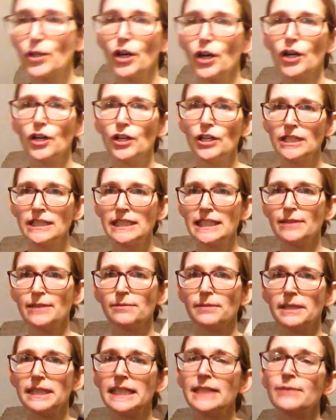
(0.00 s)
currently
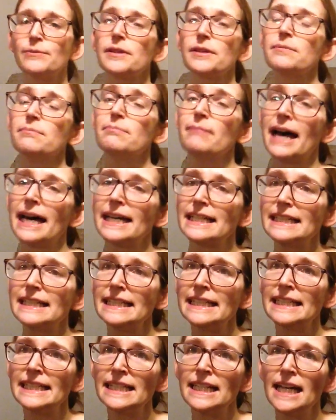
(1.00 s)
reading with
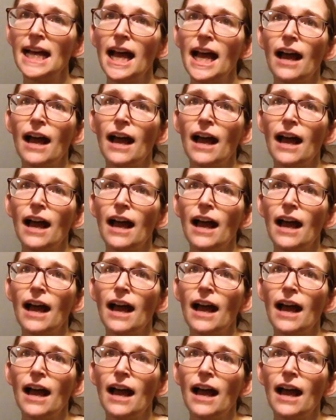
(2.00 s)
Madeline